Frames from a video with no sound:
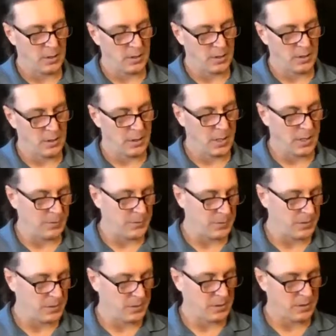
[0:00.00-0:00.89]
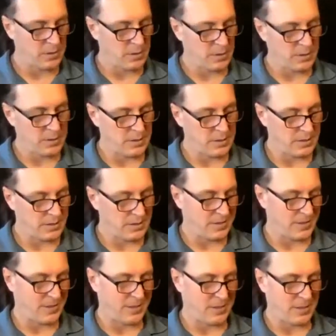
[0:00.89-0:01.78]
anyhow, just it
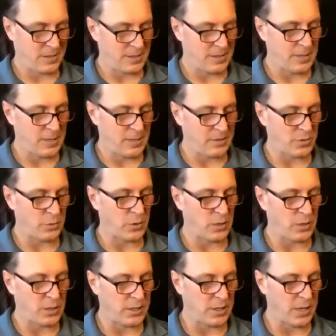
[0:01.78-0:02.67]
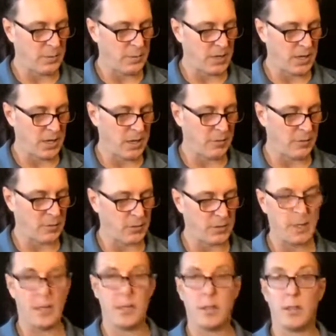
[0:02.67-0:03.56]
takes some work, and you got to be careful
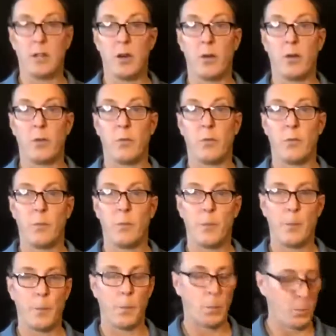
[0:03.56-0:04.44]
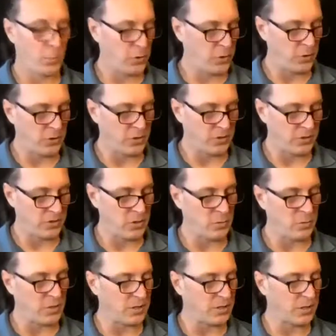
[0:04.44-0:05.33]
that you don't do this too
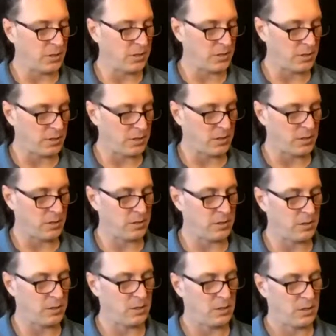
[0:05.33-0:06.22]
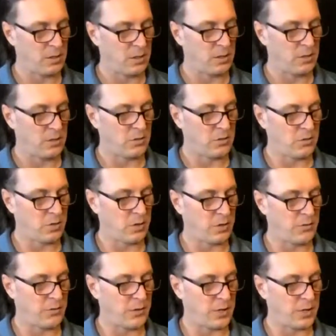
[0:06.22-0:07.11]
much, because then you can destroy
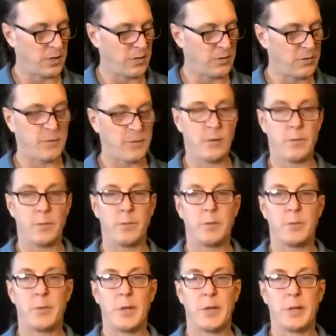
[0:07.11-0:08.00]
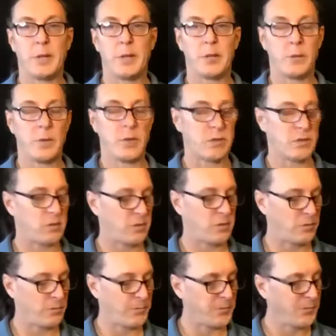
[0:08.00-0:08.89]
your fingers from bending too much. So
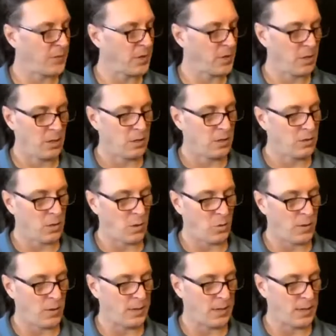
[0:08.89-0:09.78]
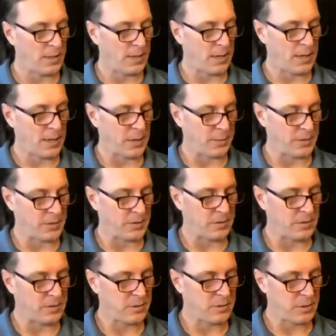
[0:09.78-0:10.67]
don't want that to happen.
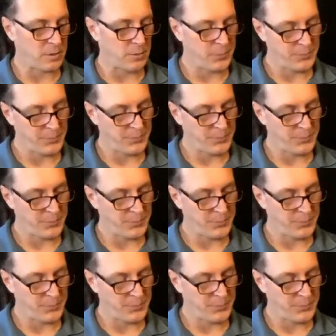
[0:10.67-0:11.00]
So